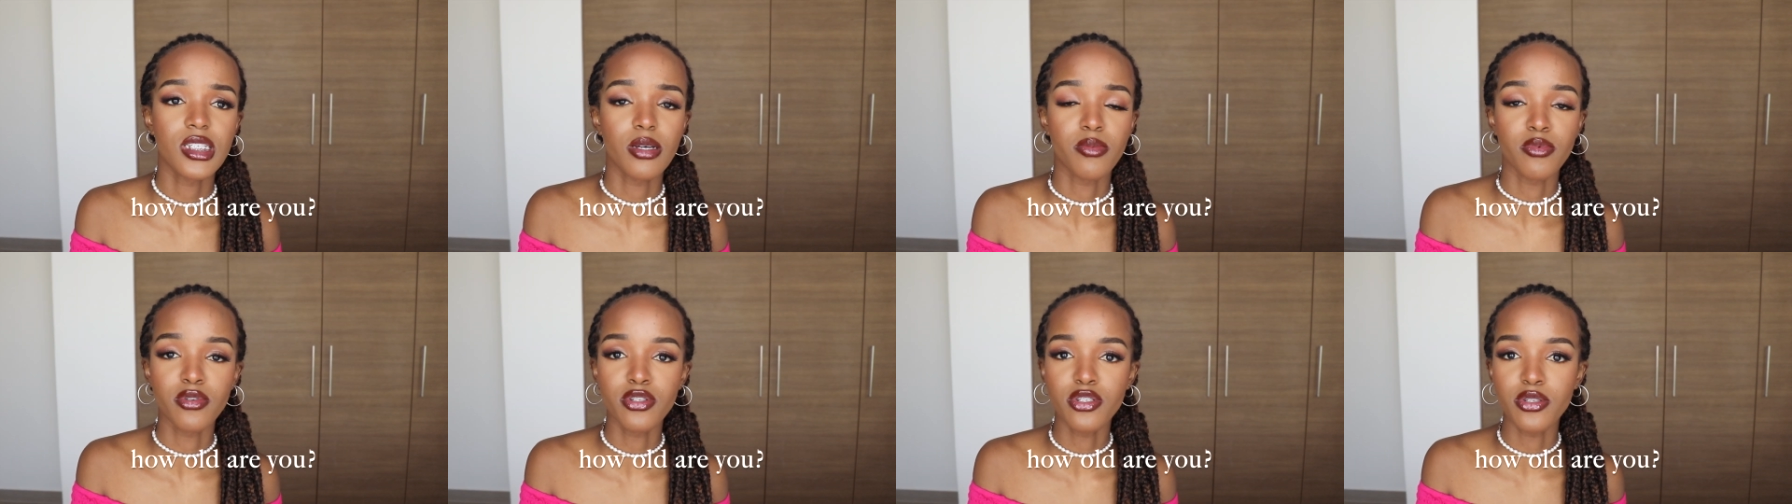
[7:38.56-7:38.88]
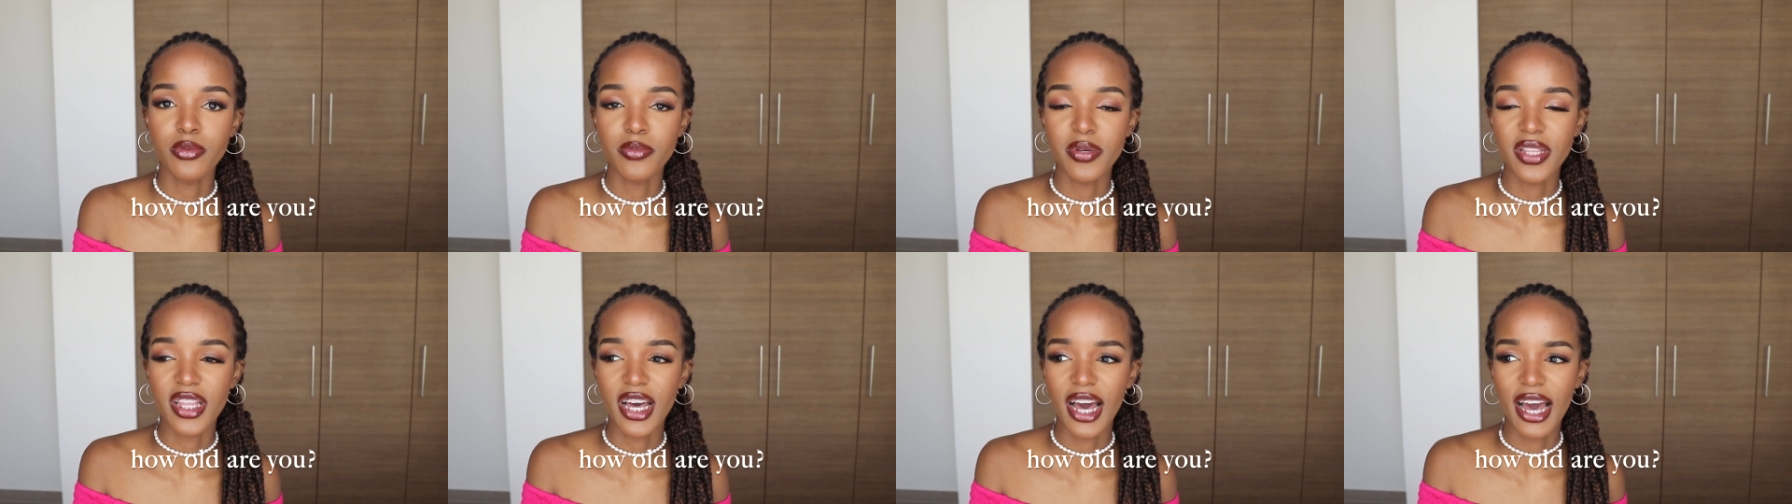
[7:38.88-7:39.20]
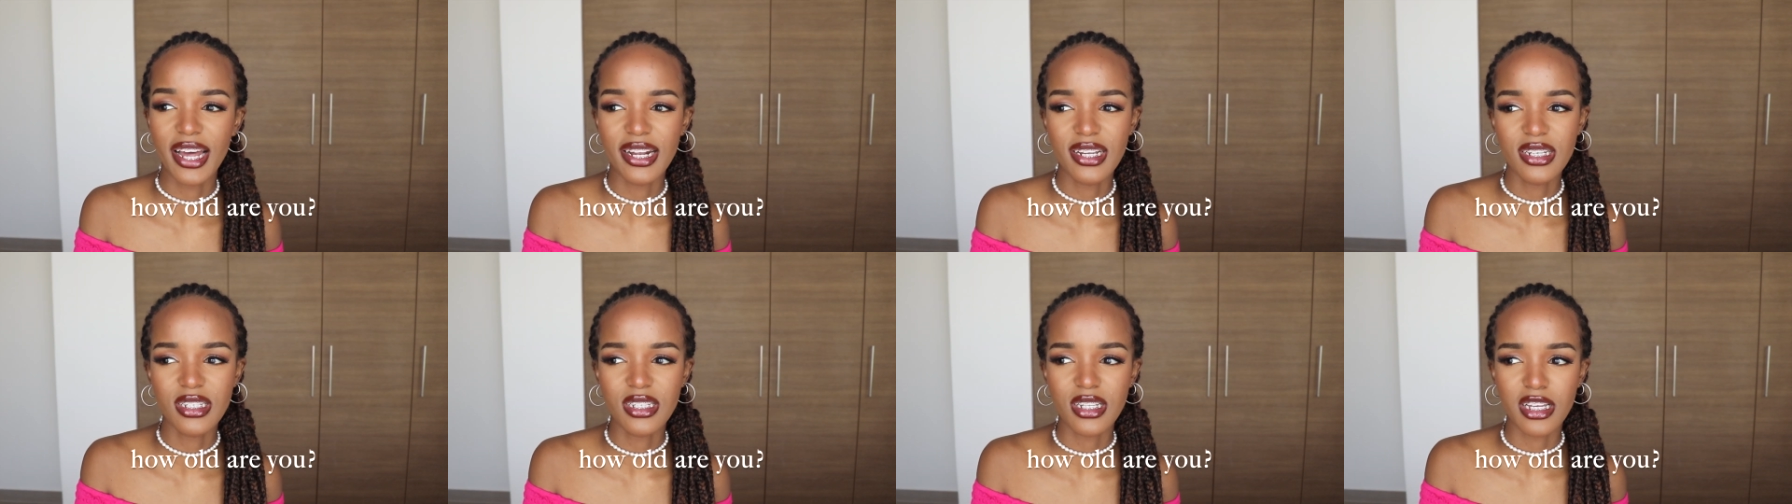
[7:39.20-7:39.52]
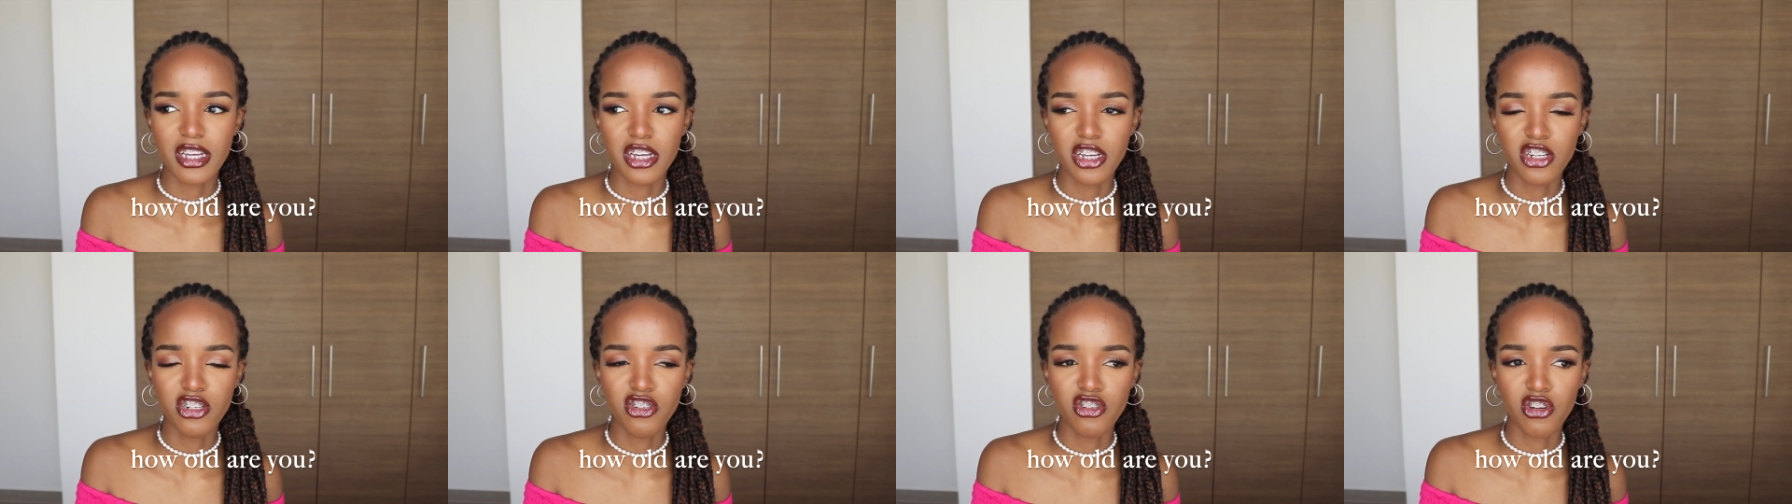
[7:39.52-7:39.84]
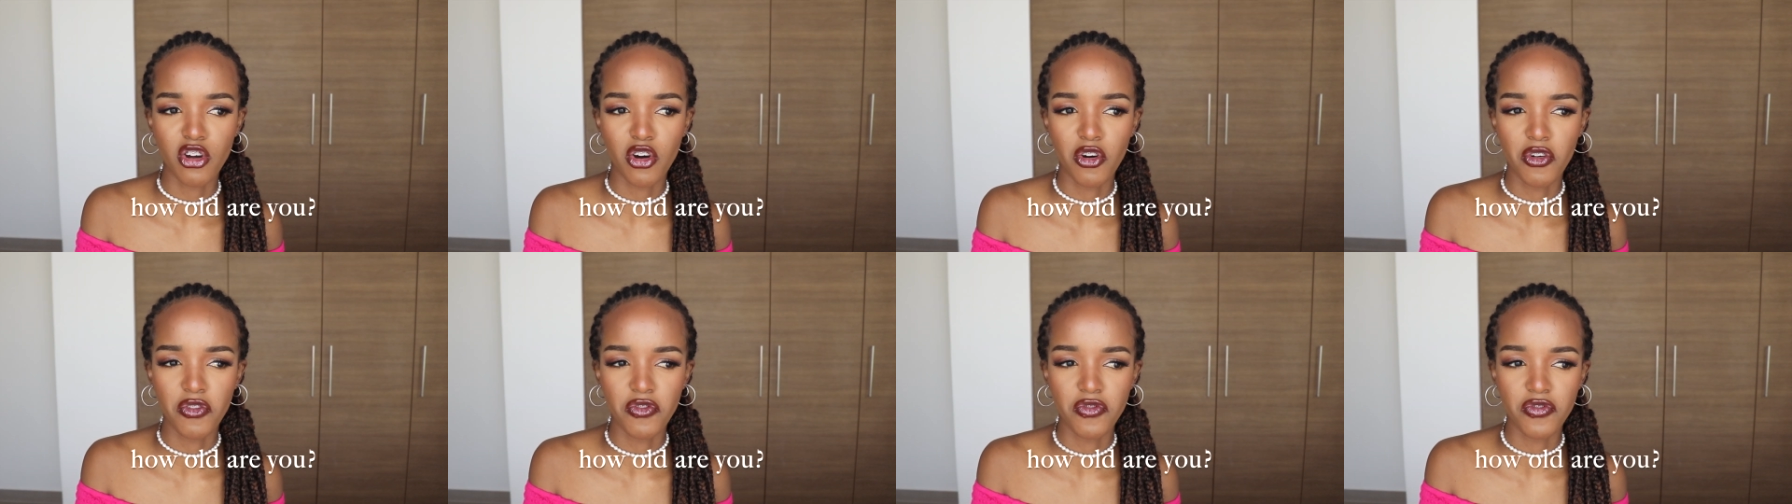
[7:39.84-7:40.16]
is supposed to be the hardest age
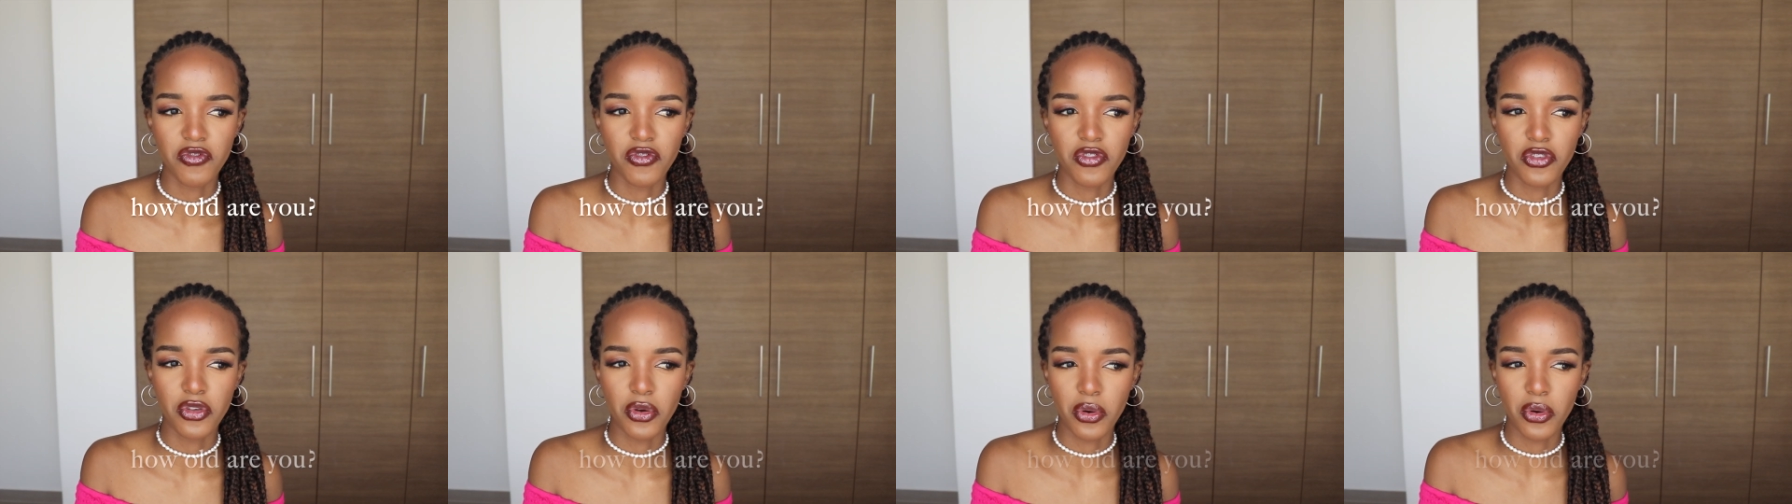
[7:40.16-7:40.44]
of